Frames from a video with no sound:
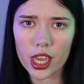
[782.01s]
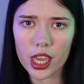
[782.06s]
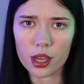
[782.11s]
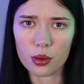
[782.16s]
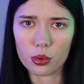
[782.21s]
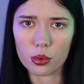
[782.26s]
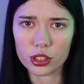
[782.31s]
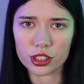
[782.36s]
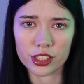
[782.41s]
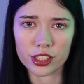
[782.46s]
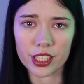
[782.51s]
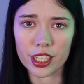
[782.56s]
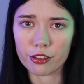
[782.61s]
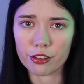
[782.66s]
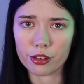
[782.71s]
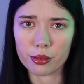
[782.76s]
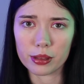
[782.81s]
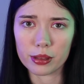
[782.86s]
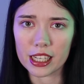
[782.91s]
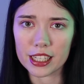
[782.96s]
It was an
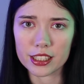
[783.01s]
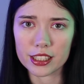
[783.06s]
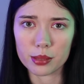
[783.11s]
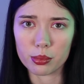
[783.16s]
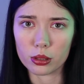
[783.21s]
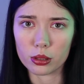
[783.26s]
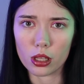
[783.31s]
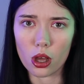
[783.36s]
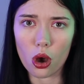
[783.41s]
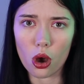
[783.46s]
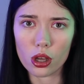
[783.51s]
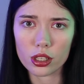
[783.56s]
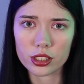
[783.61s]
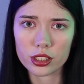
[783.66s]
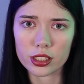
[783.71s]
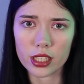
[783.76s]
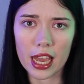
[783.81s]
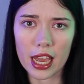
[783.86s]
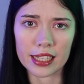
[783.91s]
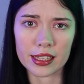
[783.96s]
irreplaceable
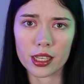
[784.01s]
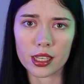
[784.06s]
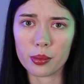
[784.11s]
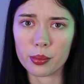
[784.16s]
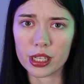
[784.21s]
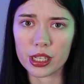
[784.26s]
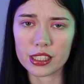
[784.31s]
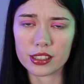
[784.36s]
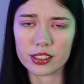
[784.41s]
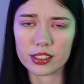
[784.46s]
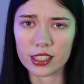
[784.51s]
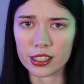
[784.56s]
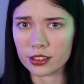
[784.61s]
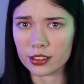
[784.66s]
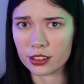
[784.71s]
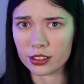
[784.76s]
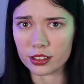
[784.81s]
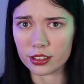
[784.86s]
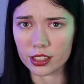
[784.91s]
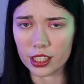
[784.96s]
loss and Hamid's
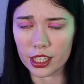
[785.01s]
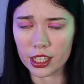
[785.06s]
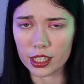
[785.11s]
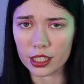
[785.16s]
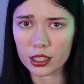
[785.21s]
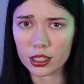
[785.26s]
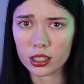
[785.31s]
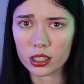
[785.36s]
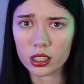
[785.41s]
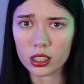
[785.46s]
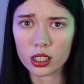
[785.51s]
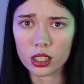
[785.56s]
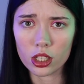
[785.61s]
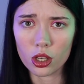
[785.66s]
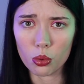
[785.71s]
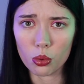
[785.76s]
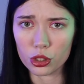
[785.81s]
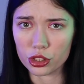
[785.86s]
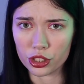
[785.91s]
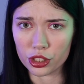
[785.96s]
sentencing
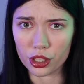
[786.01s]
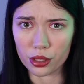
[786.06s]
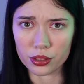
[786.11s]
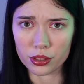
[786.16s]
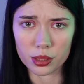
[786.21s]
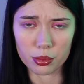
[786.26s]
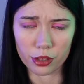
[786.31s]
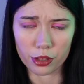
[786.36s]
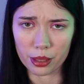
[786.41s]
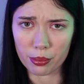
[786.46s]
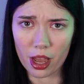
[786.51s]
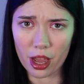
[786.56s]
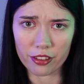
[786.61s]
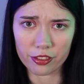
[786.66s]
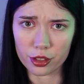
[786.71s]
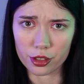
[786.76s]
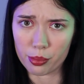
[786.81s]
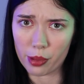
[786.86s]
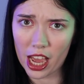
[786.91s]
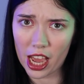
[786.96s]
wasn't going to bring
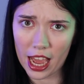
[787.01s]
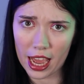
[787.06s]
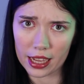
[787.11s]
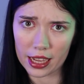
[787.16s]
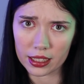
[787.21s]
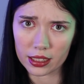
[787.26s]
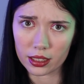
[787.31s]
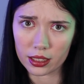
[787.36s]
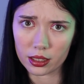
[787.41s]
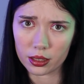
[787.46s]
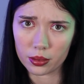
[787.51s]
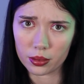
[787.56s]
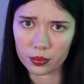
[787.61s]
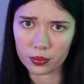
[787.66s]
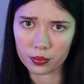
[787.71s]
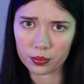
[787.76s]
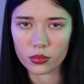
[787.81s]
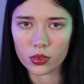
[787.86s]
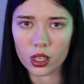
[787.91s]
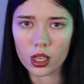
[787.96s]
Matthew back.
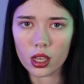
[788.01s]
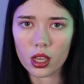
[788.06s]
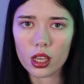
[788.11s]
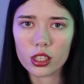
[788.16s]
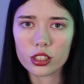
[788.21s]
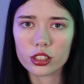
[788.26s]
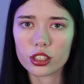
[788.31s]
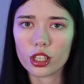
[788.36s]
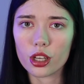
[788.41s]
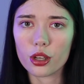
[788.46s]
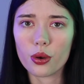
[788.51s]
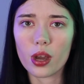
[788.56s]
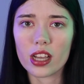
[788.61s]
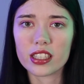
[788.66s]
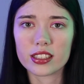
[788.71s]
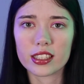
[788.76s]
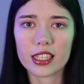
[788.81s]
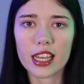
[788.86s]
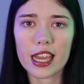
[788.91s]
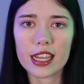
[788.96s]
So
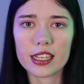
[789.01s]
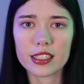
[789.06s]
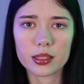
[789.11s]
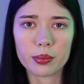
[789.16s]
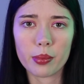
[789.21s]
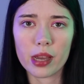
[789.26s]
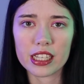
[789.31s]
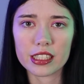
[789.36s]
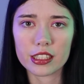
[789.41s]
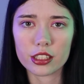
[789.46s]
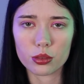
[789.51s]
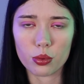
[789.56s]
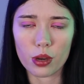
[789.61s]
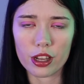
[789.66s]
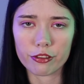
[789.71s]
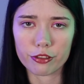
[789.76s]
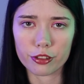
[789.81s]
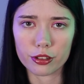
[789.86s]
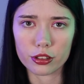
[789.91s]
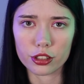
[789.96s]
as the case made its
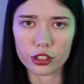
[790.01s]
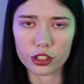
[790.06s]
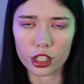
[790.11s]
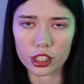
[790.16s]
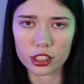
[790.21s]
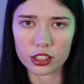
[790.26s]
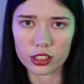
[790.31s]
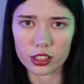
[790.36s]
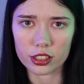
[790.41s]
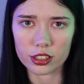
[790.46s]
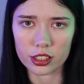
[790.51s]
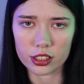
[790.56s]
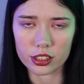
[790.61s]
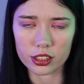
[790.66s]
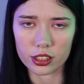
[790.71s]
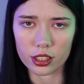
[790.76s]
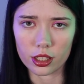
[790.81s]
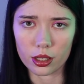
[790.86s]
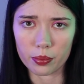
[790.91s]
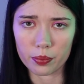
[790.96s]
way through the justice
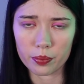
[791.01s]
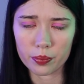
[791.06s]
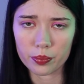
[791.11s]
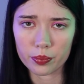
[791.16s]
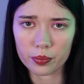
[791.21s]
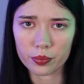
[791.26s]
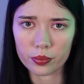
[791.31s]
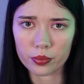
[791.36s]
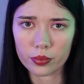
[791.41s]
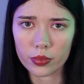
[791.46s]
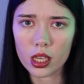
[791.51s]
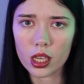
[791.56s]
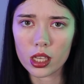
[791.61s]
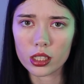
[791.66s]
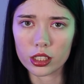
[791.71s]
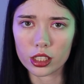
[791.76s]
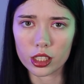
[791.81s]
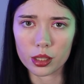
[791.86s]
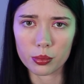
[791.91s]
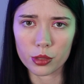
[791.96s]
system,
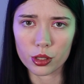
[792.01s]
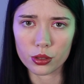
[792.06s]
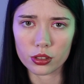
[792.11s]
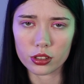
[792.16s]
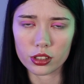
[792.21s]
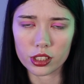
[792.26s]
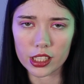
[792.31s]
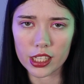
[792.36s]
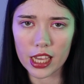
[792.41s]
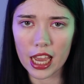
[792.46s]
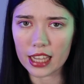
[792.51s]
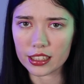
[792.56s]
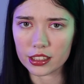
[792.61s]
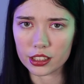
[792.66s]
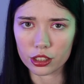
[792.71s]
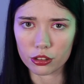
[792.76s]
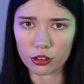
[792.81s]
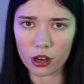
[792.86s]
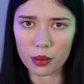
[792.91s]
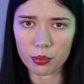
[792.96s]
the community
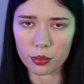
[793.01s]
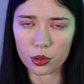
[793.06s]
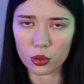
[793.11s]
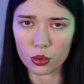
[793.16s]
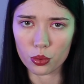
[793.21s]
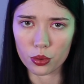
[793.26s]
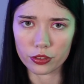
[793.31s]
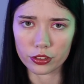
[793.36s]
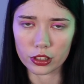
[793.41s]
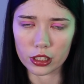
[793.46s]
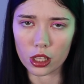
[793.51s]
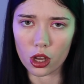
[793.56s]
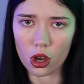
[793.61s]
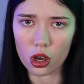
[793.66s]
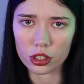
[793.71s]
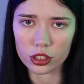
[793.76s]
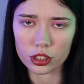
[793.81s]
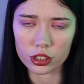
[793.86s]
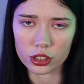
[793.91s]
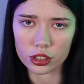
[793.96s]
had to grapple with the
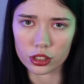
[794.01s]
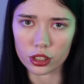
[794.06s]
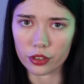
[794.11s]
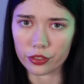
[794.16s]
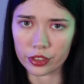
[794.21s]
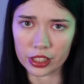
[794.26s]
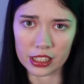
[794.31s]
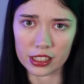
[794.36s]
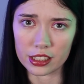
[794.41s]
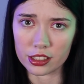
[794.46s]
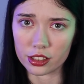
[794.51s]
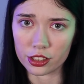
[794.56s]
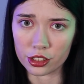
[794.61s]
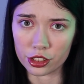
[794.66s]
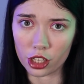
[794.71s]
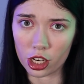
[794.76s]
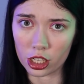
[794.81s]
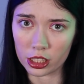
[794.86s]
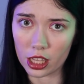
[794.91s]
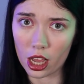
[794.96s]
loss of an
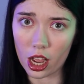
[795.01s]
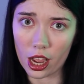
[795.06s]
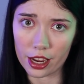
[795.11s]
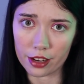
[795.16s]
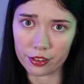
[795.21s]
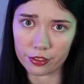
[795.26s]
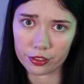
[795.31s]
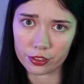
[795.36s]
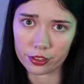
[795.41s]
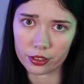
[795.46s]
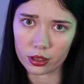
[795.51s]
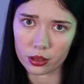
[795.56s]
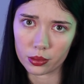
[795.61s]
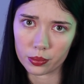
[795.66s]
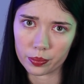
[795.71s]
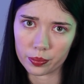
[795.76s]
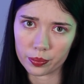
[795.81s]
innocent young life.